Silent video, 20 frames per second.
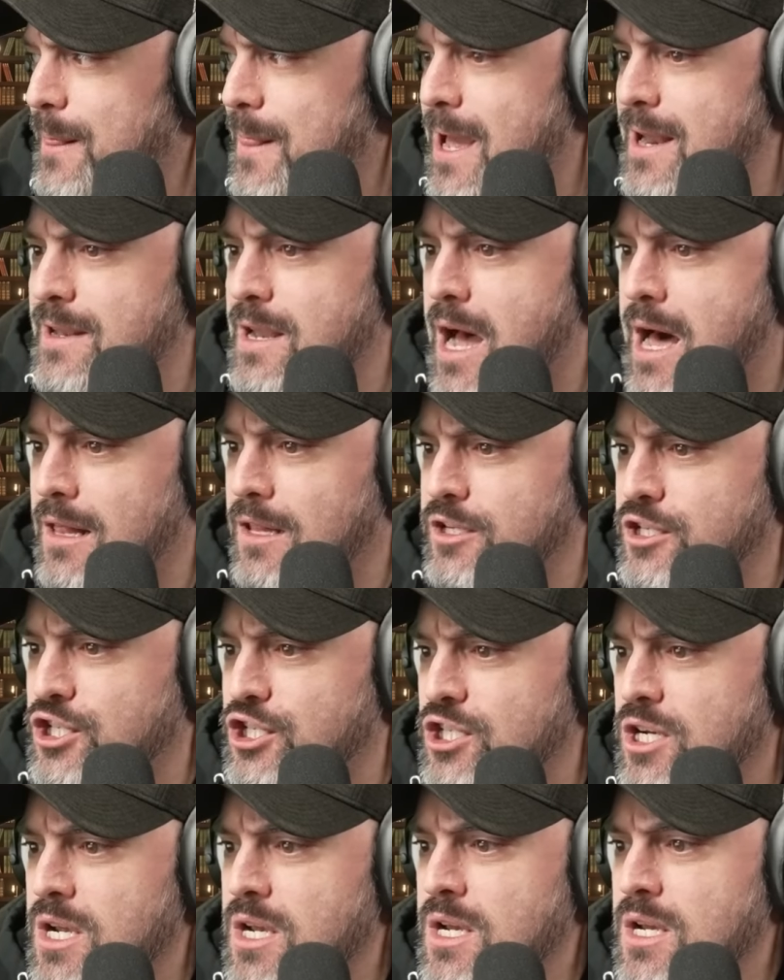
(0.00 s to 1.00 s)
that
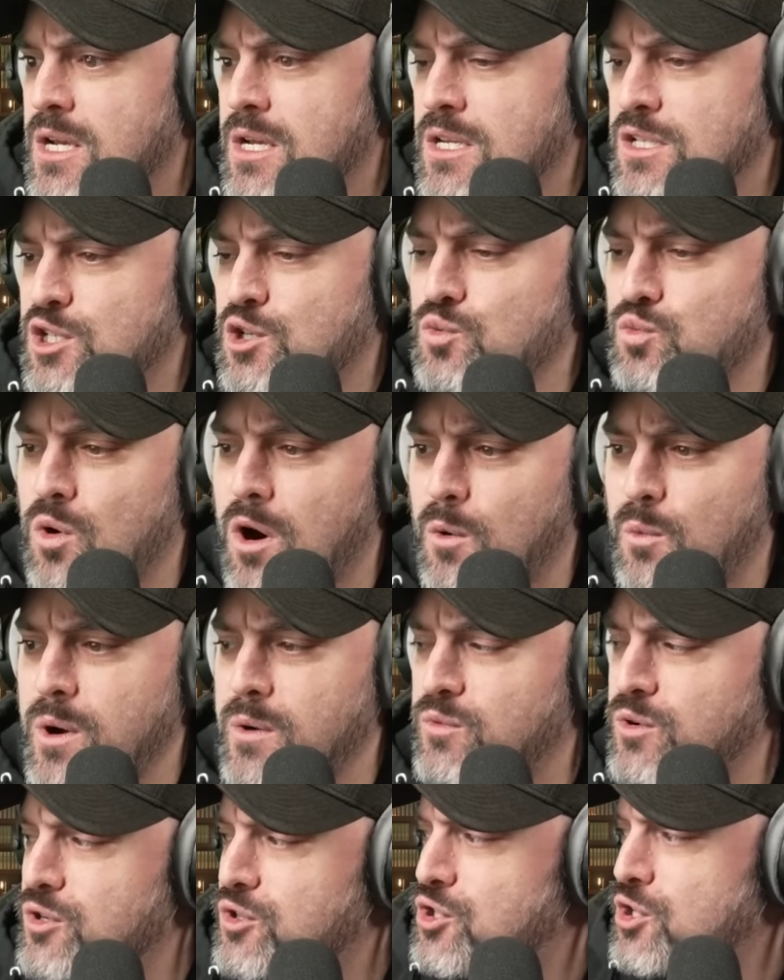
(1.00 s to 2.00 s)
knowledge to what we
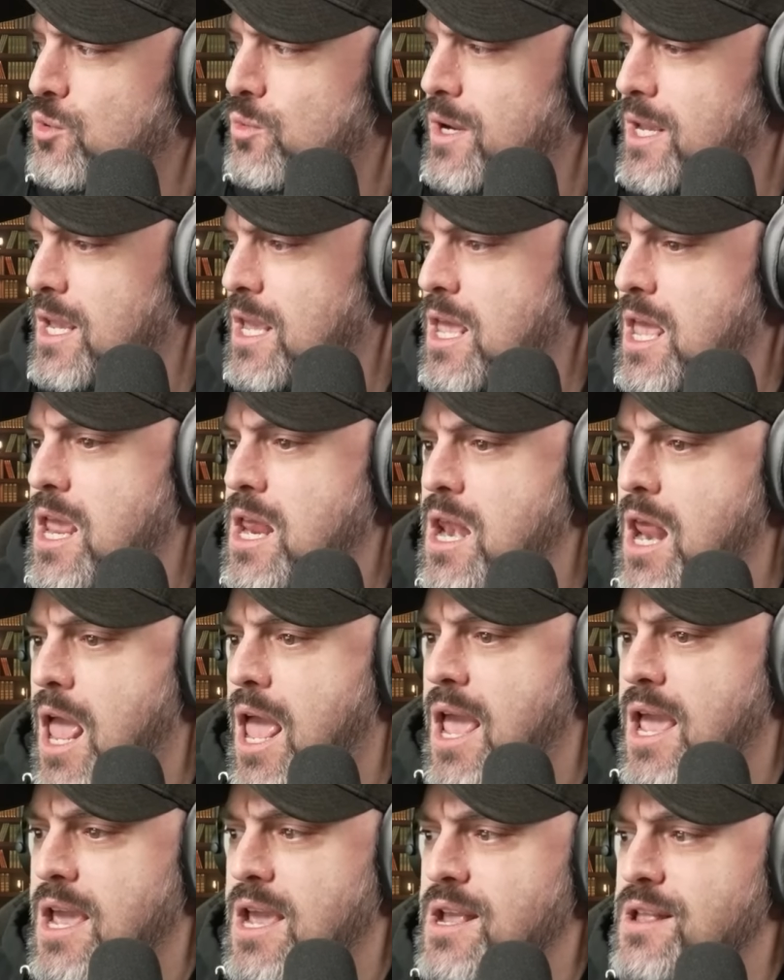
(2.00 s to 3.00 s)
were doing in
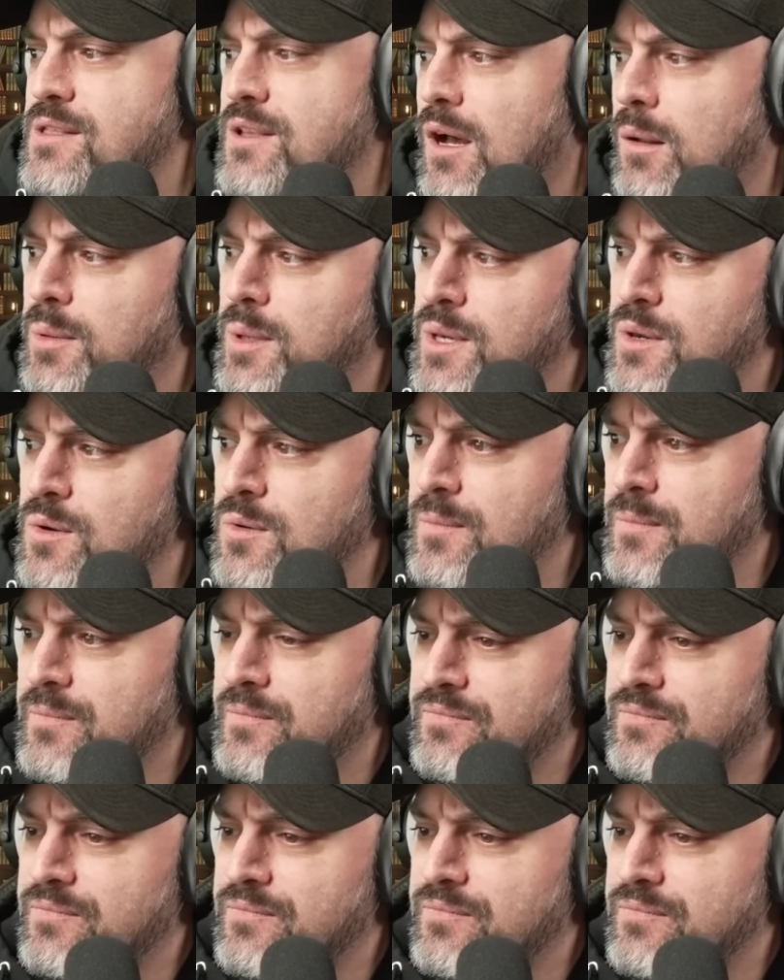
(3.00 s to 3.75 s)
AEW.